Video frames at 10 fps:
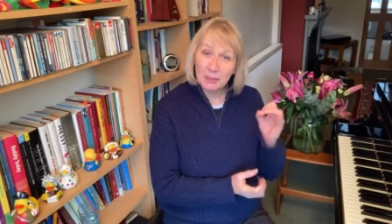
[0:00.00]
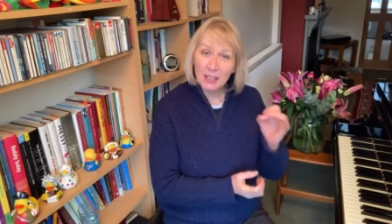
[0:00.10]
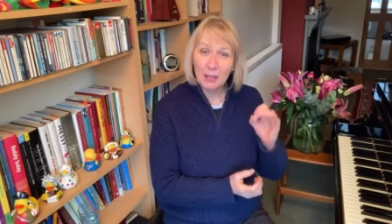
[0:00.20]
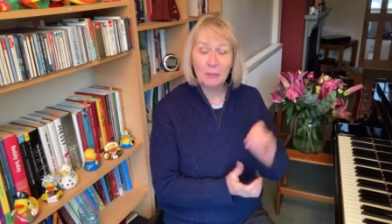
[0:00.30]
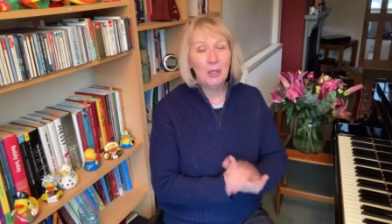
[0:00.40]

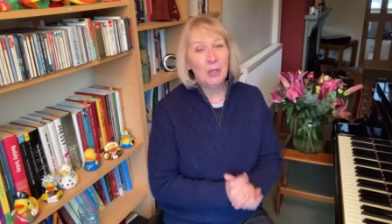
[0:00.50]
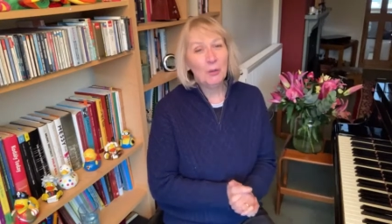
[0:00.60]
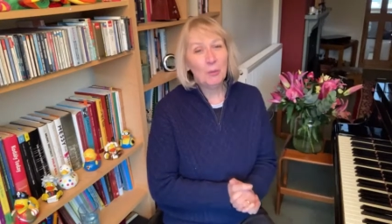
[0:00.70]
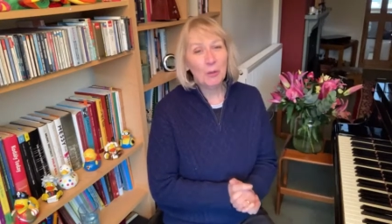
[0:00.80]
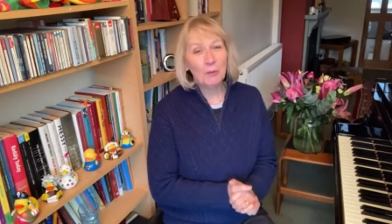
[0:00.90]
become
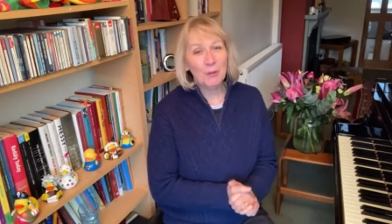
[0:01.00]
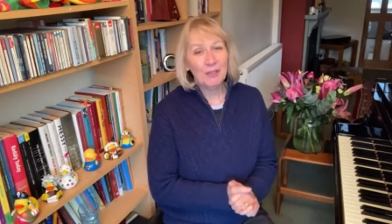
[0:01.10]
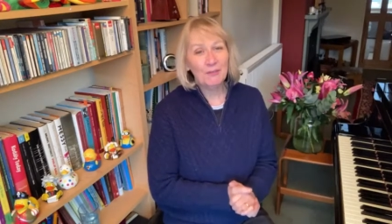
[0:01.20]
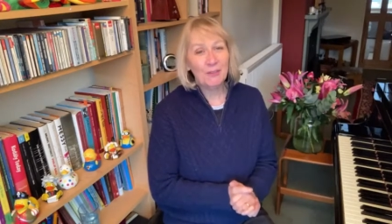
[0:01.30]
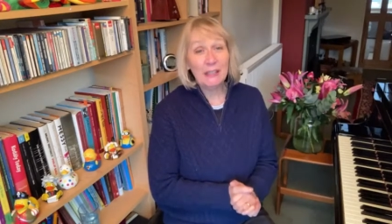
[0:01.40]
one of
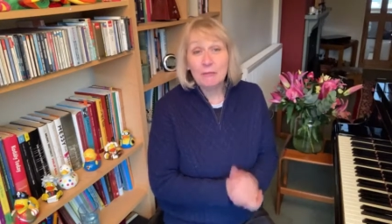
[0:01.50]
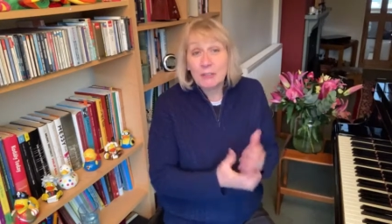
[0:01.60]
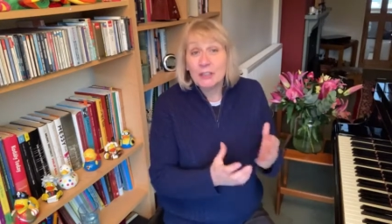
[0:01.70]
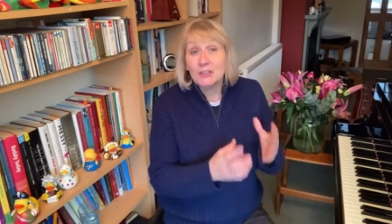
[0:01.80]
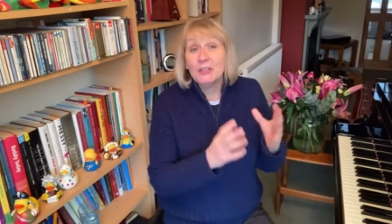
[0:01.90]
my
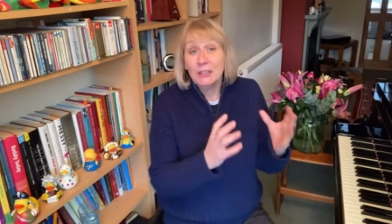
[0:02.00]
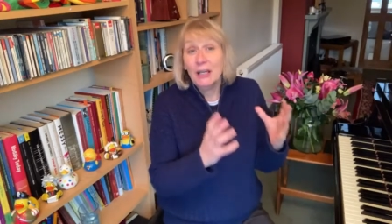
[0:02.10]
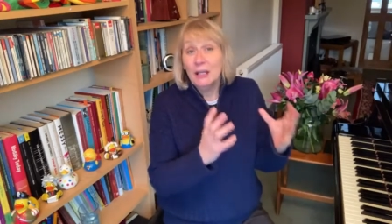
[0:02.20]
favourite